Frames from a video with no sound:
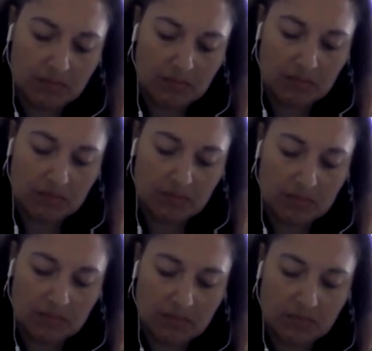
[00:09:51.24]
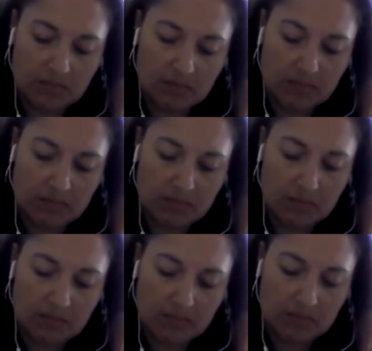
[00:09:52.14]

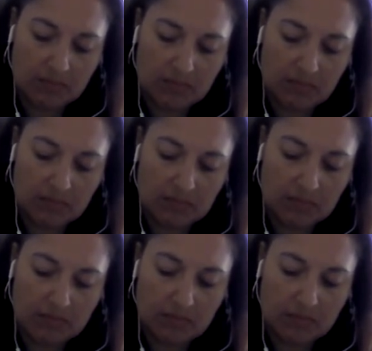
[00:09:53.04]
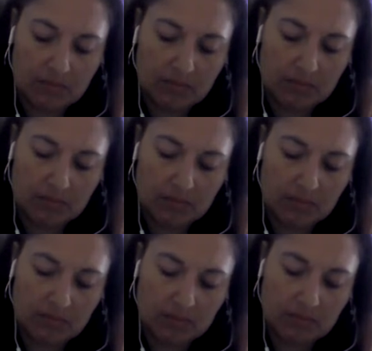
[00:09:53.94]

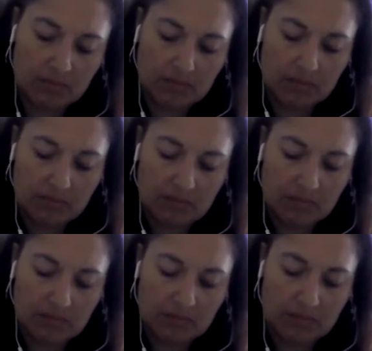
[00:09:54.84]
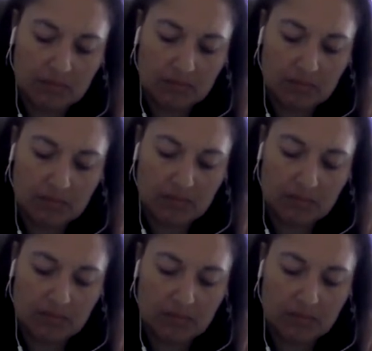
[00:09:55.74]
(silent)